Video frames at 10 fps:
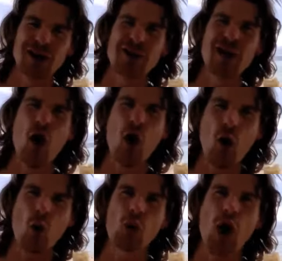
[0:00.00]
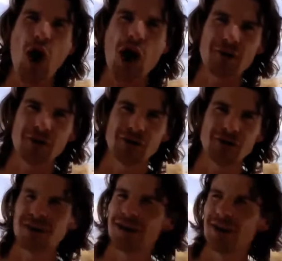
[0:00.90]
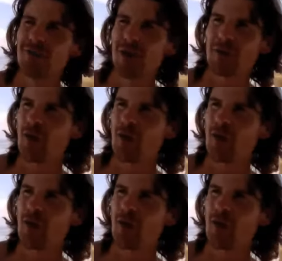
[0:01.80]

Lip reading: in their whole lives. And if